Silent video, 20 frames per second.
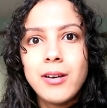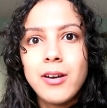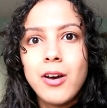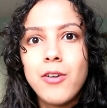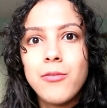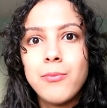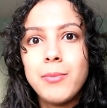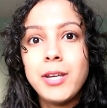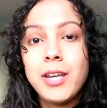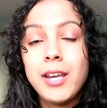
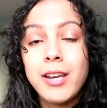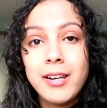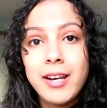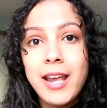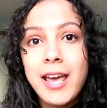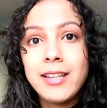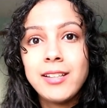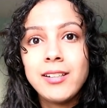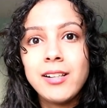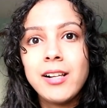of being an
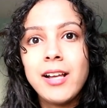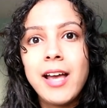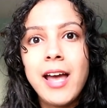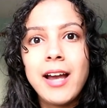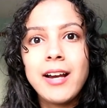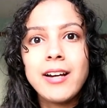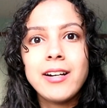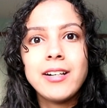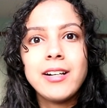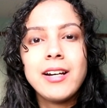ethical
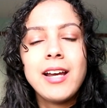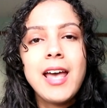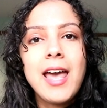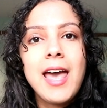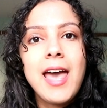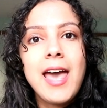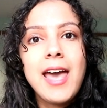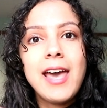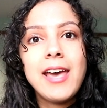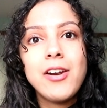hacker
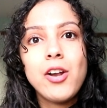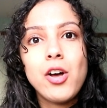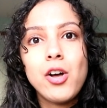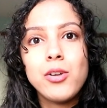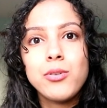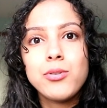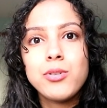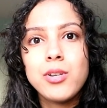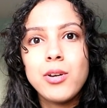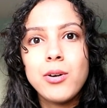and
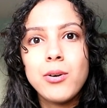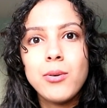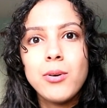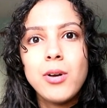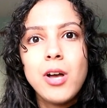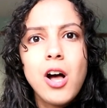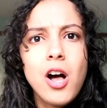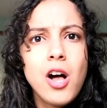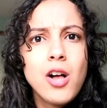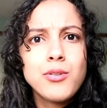also
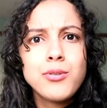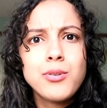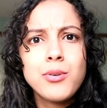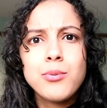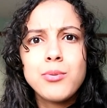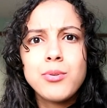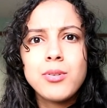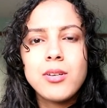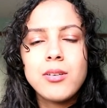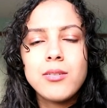
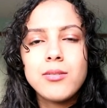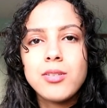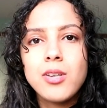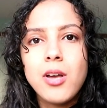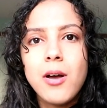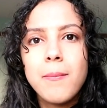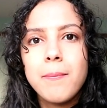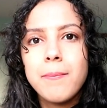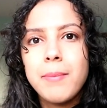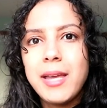also
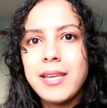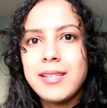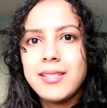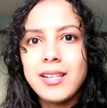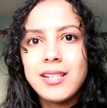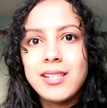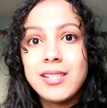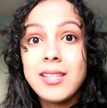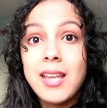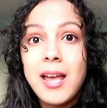some
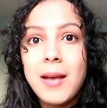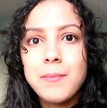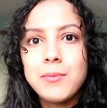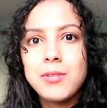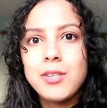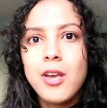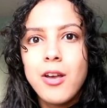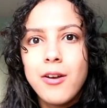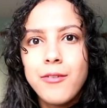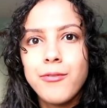basic
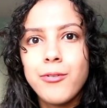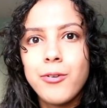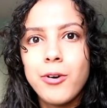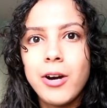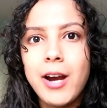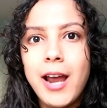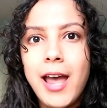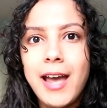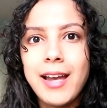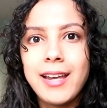steps
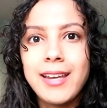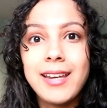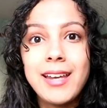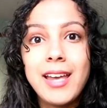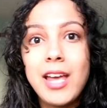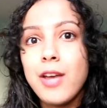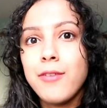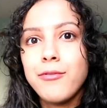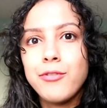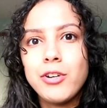for
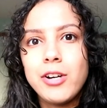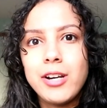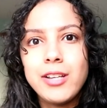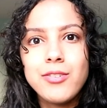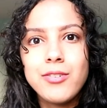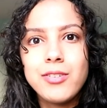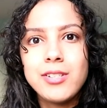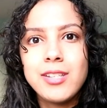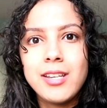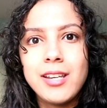hacking if you're
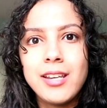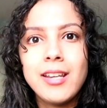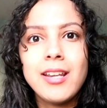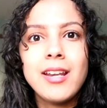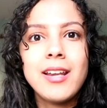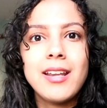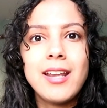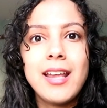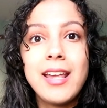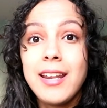interested
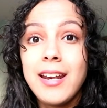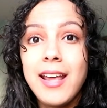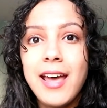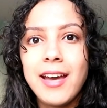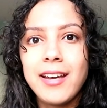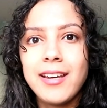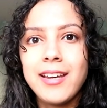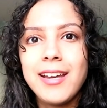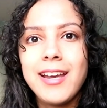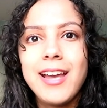in
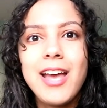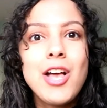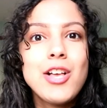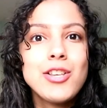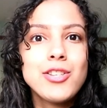hacking.